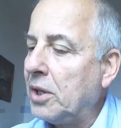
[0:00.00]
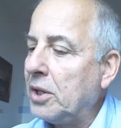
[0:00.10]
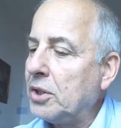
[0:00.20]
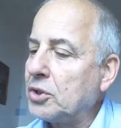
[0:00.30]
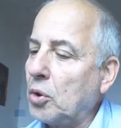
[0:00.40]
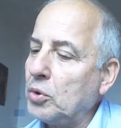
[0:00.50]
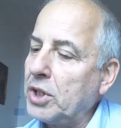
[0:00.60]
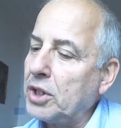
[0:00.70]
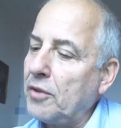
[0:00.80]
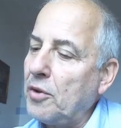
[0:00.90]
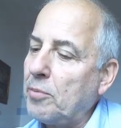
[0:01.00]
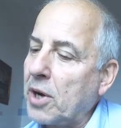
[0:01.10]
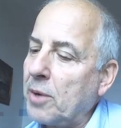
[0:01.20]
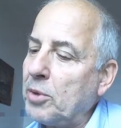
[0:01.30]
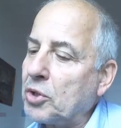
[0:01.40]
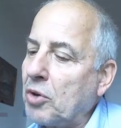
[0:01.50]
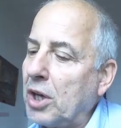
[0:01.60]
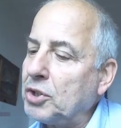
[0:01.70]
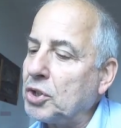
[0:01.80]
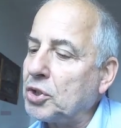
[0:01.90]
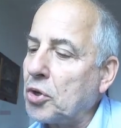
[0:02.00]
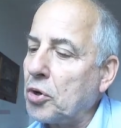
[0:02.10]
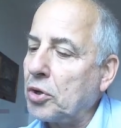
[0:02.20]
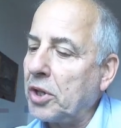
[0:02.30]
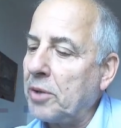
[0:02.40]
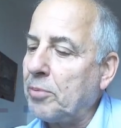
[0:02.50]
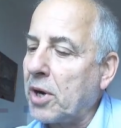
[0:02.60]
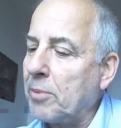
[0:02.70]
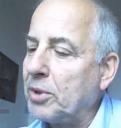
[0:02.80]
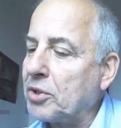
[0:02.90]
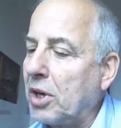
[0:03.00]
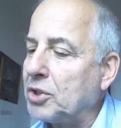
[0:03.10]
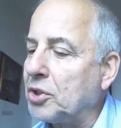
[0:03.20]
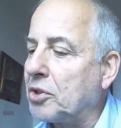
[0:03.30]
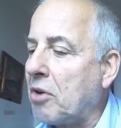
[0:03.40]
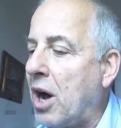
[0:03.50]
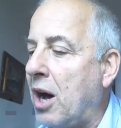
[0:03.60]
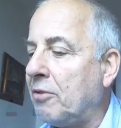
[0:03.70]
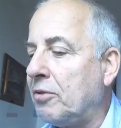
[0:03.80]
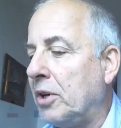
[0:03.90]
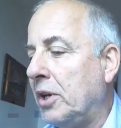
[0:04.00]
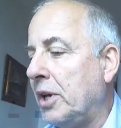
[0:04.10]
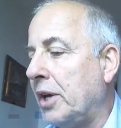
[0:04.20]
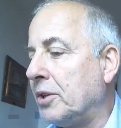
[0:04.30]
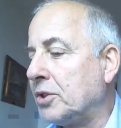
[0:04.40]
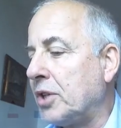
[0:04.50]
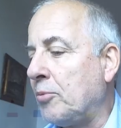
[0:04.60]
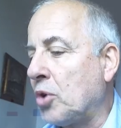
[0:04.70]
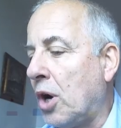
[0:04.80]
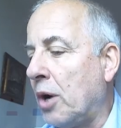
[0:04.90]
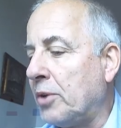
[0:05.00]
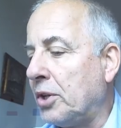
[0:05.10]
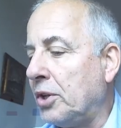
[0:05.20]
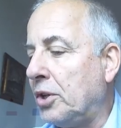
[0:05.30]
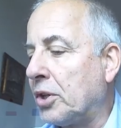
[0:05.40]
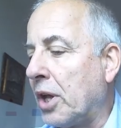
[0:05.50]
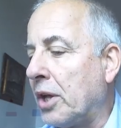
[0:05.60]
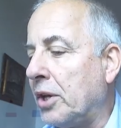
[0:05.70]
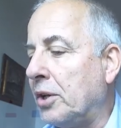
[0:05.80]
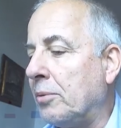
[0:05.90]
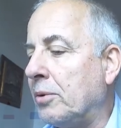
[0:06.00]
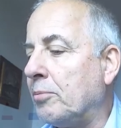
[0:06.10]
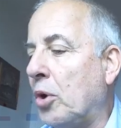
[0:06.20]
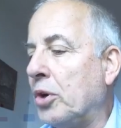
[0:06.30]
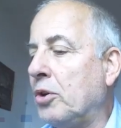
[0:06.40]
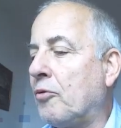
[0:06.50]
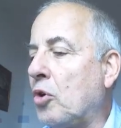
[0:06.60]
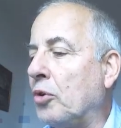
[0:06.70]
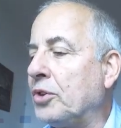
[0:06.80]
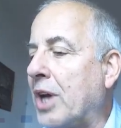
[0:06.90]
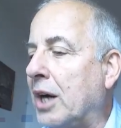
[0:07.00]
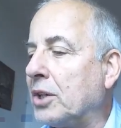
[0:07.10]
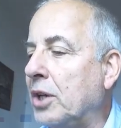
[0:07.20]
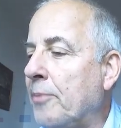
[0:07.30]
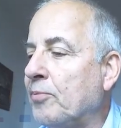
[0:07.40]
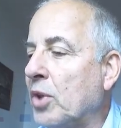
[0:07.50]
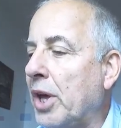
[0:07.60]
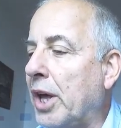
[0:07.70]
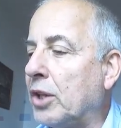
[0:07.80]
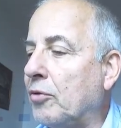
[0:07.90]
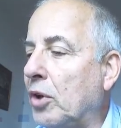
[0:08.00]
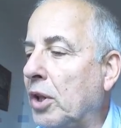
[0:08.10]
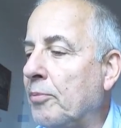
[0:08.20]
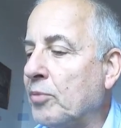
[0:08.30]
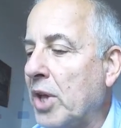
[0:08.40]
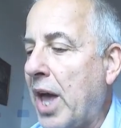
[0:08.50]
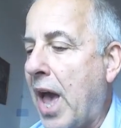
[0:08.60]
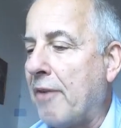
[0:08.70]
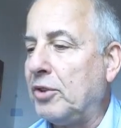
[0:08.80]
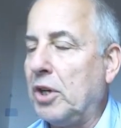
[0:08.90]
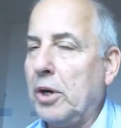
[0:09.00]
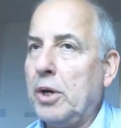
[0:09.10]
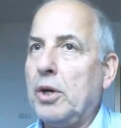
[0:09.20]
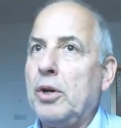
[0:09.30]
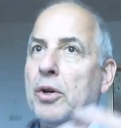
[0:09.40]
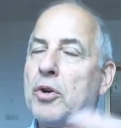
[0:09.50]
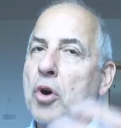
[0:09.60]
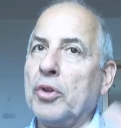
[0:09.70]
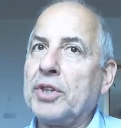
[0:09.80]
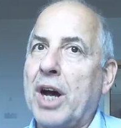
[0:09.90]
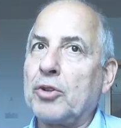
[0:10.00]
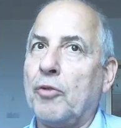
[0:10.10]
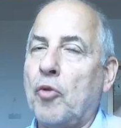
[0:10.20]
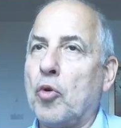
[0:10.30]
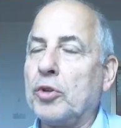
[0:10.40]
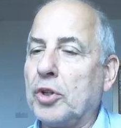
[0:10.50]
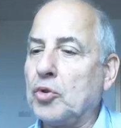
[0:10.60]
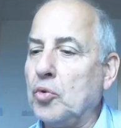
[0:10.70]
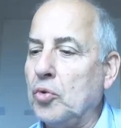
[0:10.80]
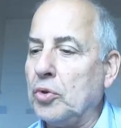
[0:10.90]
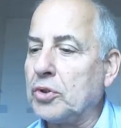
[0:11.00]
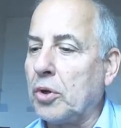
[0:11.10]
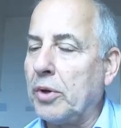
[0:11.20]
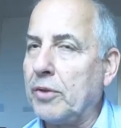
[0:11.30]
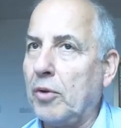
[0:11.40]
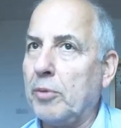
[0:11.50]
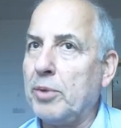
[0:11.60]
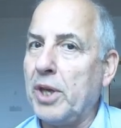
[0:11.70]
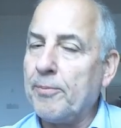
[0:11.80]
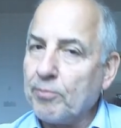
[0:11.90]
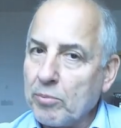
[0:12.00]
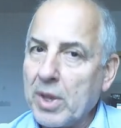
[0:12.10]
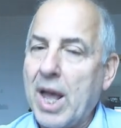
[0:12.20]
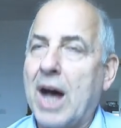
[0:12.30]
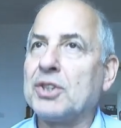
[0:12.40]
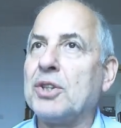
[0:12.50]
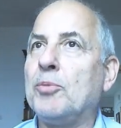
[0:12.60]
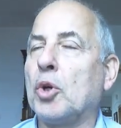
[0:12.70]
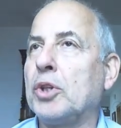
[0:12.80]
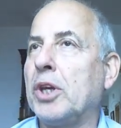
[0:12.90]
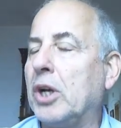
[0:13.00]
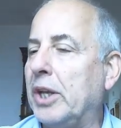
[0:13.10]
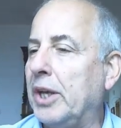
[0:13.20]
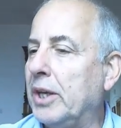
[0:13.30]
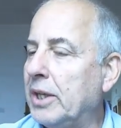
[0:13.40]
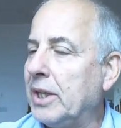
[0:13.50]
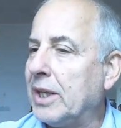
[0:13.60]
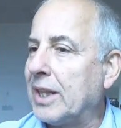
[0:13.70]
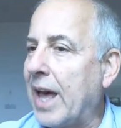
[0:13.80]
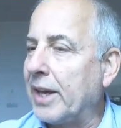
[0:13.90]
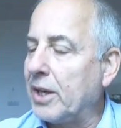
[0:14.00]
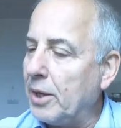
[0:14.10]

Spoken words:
so that if we parameterize the circle and parameterize the graph at the same time, then in the point of contact, it will have the contact of order 2. So it will be asymptotically like